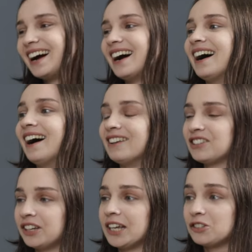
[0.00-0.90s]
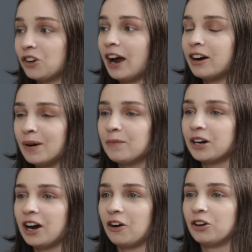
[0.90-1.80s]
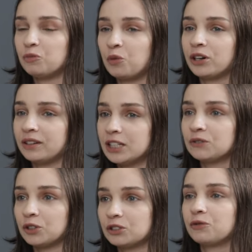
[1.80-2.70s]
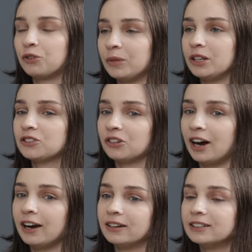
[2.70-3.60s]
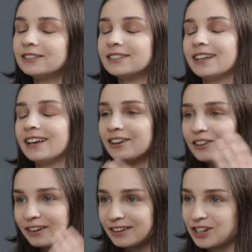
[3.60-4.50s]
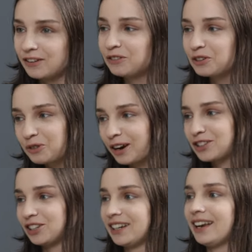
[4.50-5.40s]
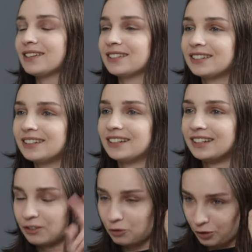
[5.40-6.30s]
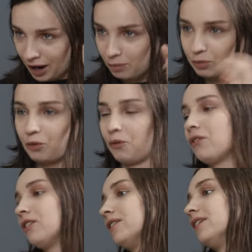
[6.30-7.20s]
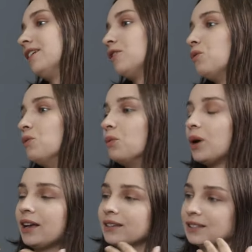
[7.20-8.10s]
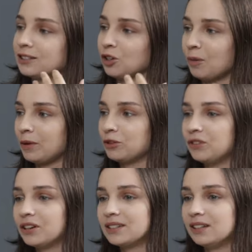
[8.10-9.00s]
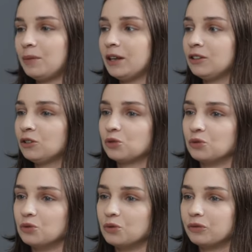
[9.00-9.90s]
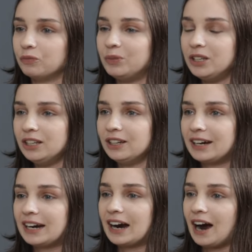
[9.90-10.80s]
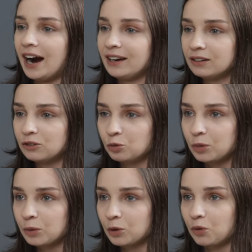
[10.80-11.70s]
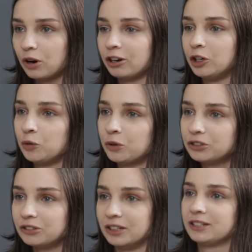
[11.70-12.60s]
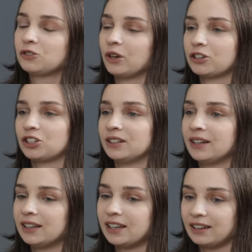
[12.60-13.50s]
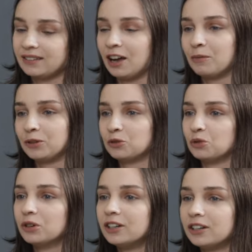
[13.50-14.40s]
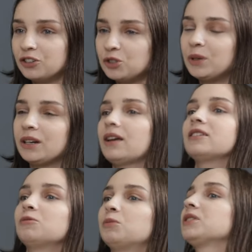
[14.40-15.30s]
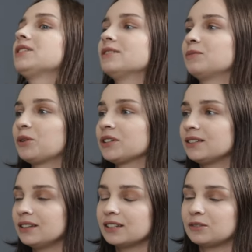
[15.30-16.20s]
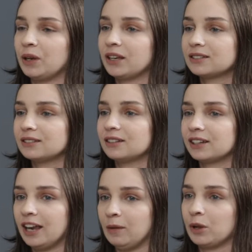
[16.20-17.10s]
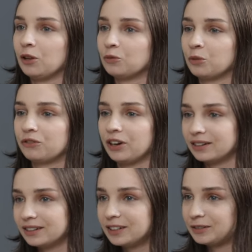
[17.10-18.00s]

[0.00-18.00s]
Uh, so yeah, so I remember how important this was for me. So I encourage everyone who actually has rapport, who has some amount of years in debating, to be kind to people who are newer to this, to actually dedicate time and to just be a nice person, because I think this makes the game a lot more fun.